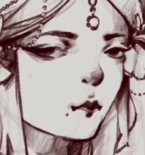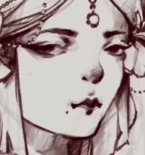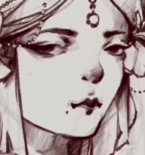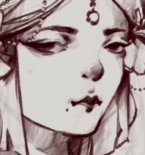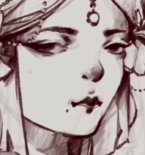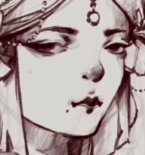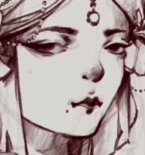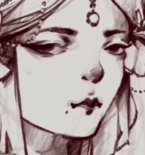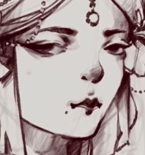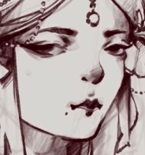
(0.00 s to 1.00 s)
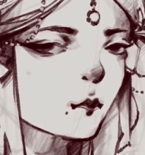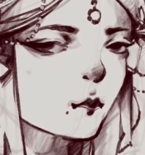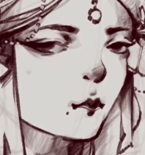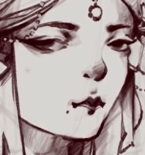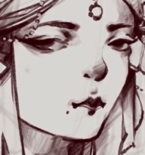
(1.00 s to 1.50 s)

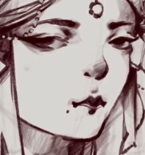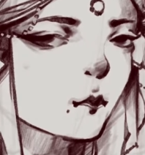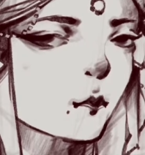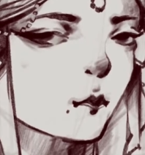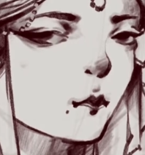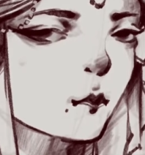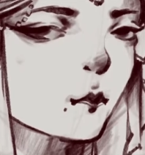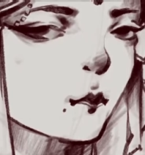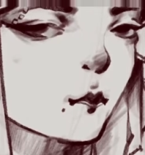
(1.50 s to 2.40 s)
(no one is talking)